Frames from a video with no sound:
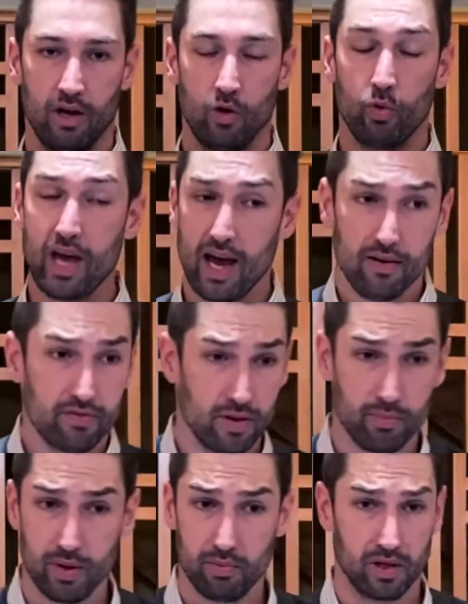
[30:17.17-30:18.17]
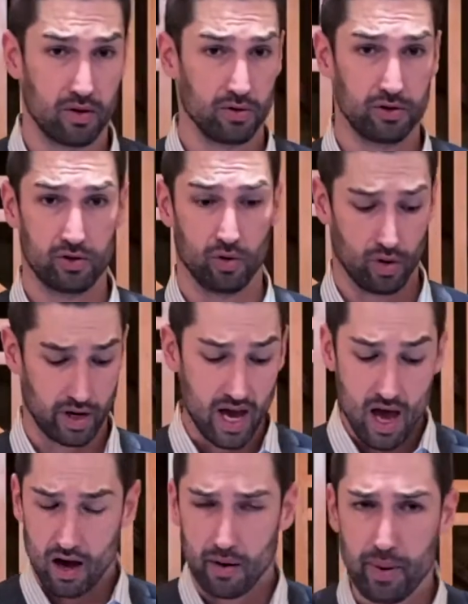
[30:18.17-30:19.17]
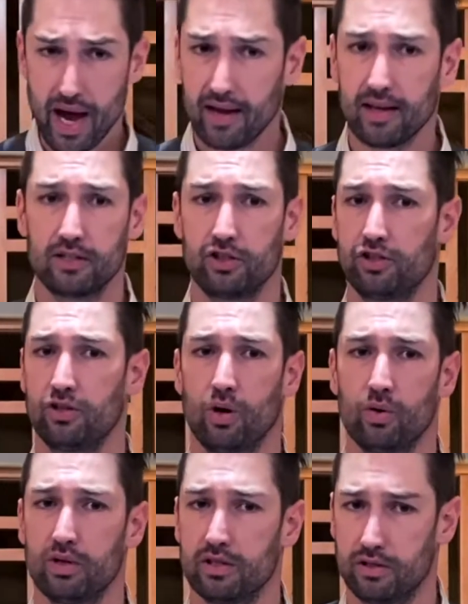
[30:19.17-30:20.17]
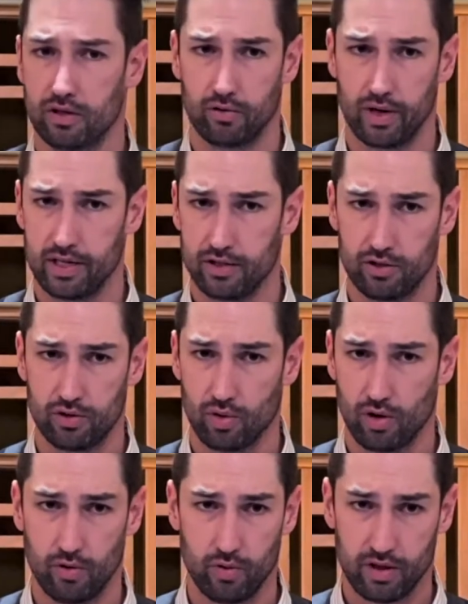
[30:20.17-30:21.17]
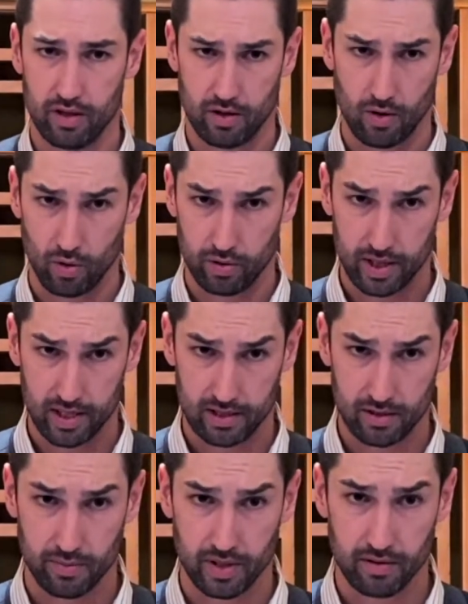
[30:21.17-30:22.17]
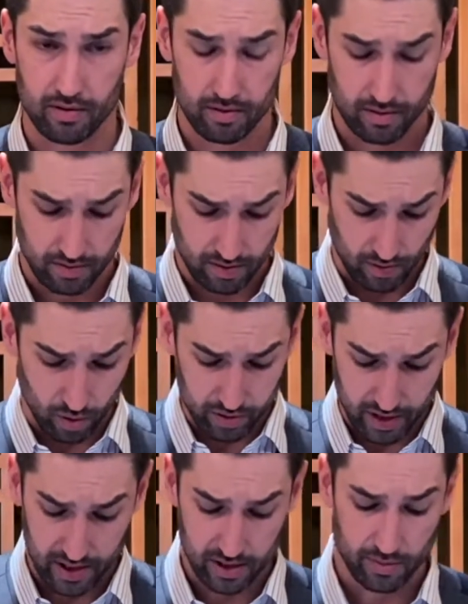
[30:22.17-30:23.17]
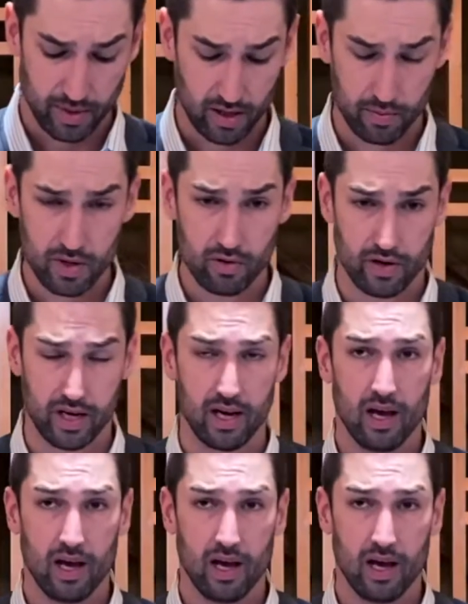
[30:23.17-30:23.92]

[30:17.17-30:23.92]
We have the biblical story. Habakkuk just told us the greatest story within the Old Testament community.